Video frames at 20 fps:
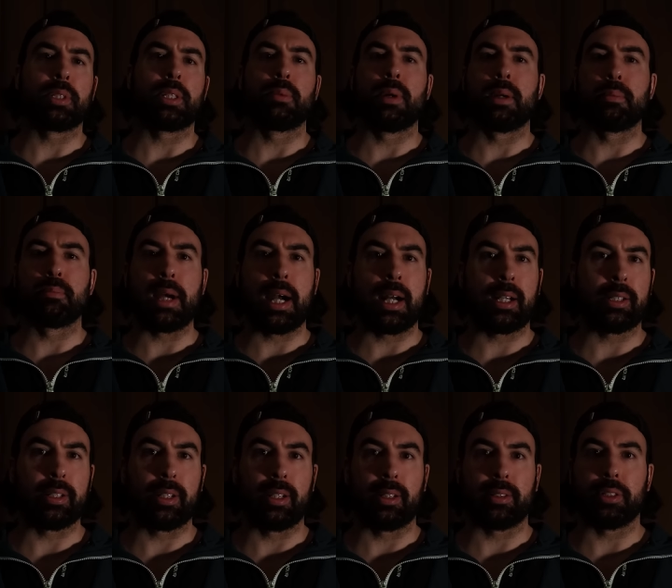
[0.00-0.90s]
he went back
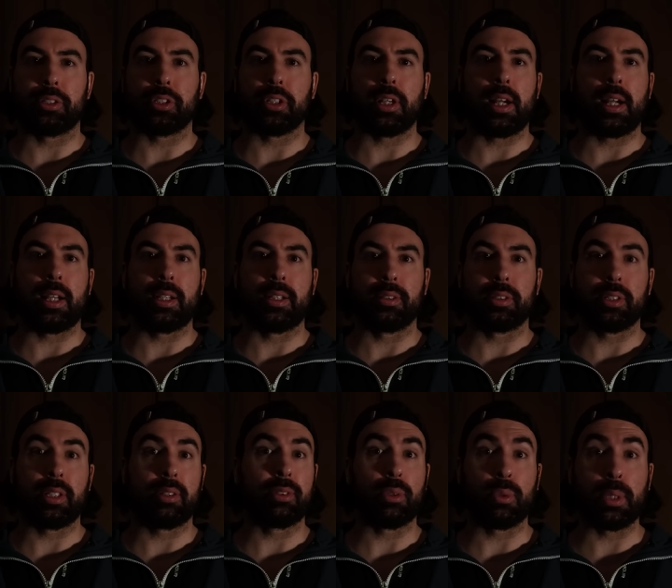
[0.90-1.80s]
there to try and
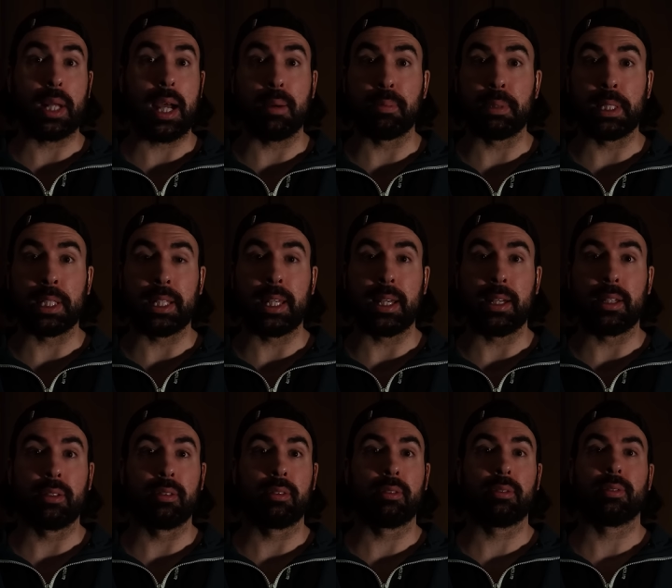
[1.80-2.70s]
see if it would happen
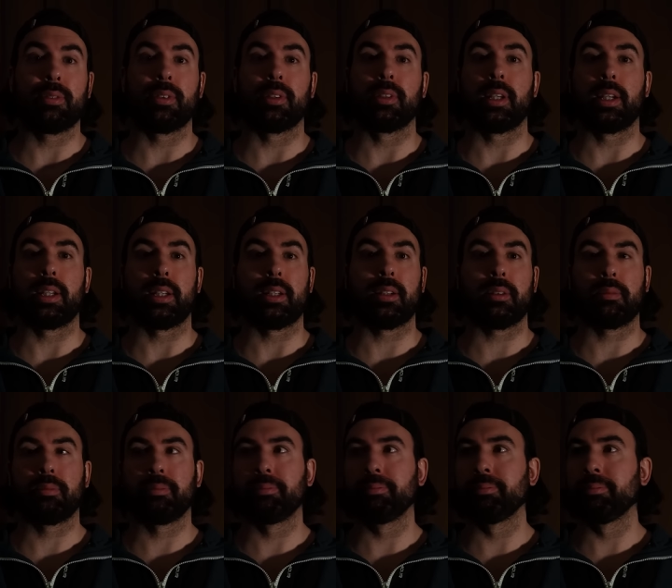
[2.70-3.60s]
again for like,
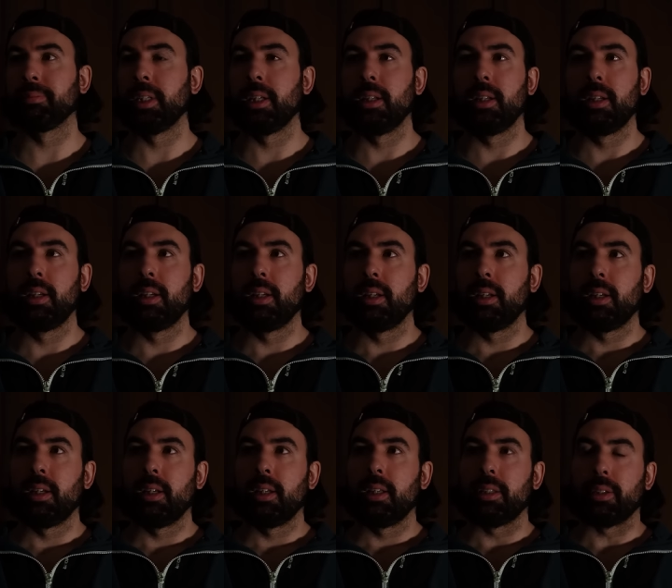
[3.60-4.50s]

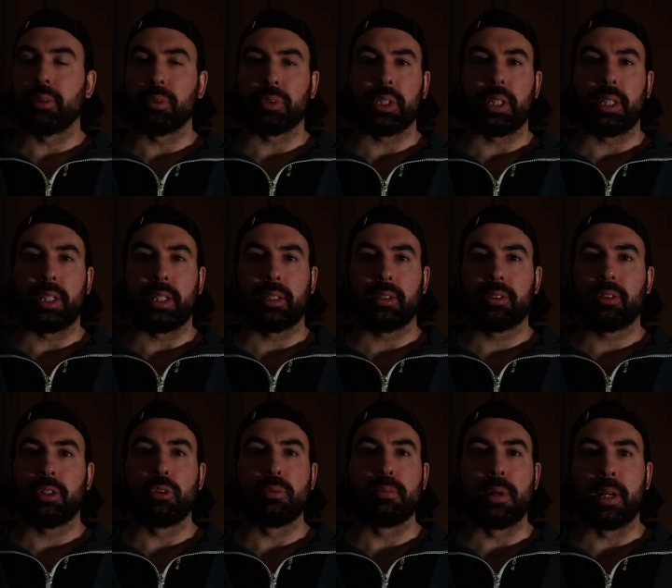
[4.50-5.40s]
I think it was like
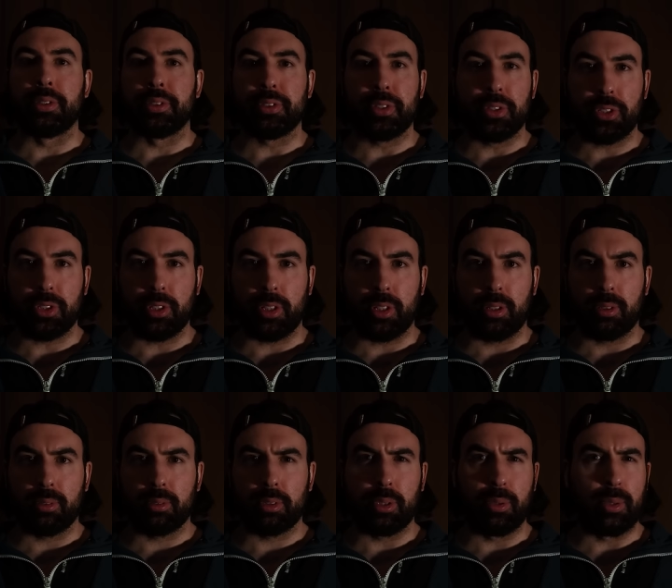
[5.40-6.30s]
two months or
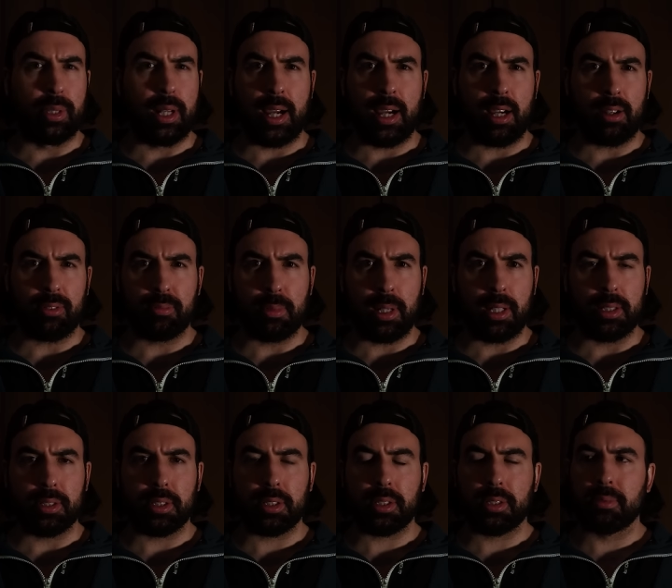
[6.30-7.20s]
so, two and a half
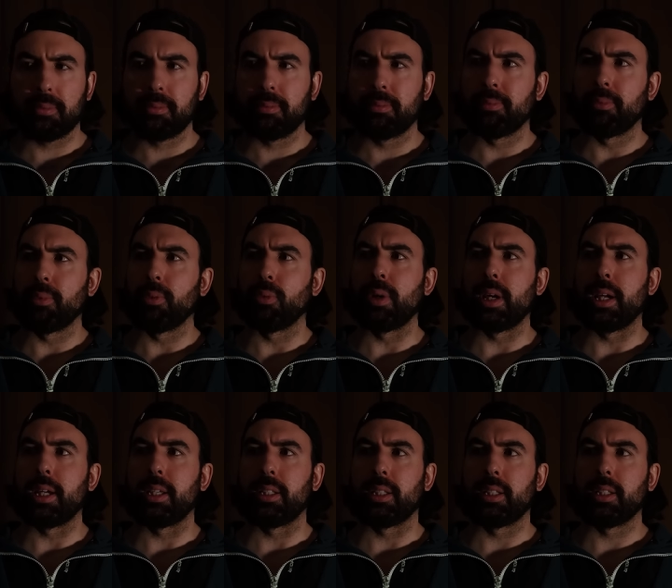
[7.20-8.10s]
months.
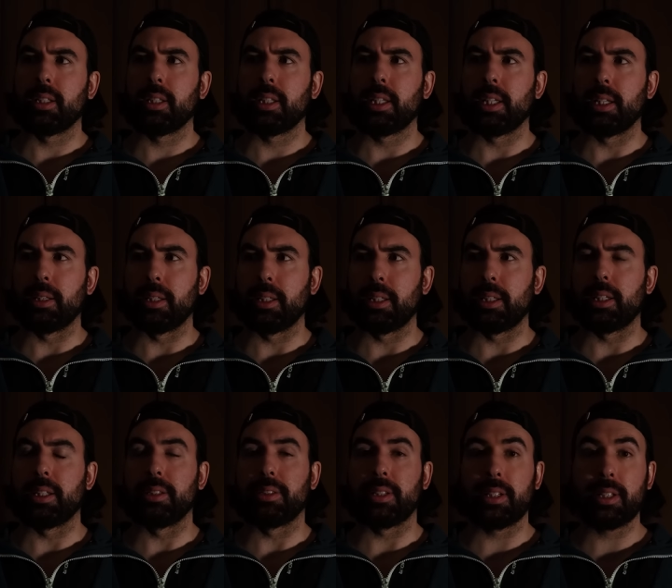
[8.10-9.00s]
When he
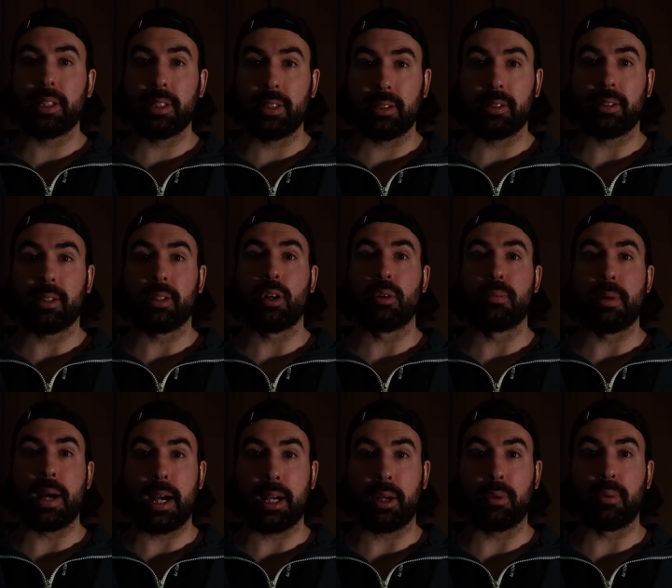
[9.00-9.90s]
he did go
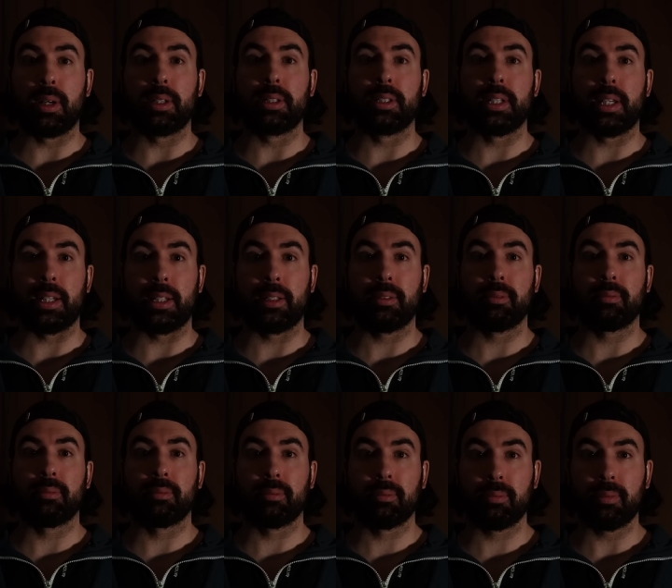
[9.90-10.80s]
back one day,
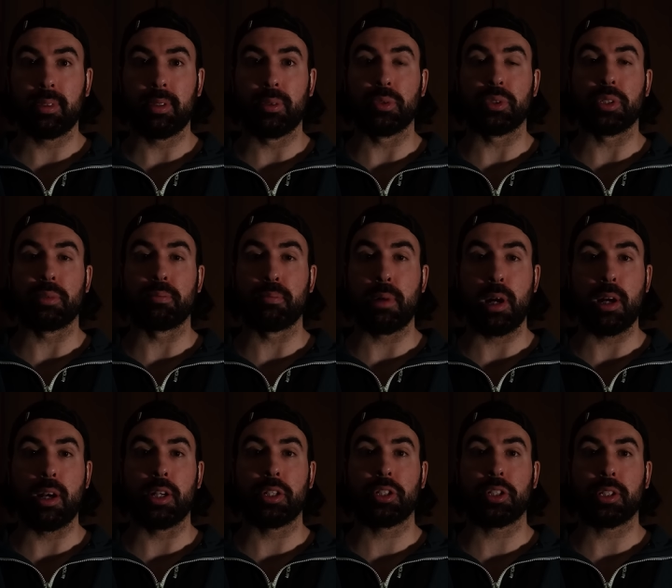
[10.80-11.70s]
it was in
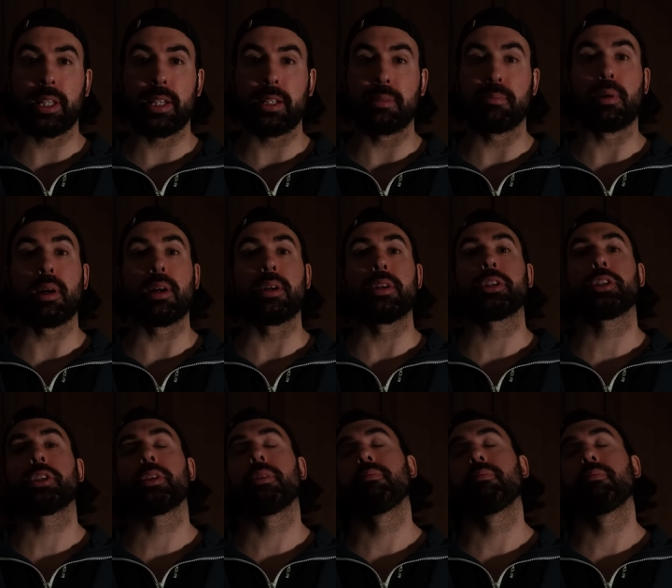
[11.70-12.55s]
March, late March,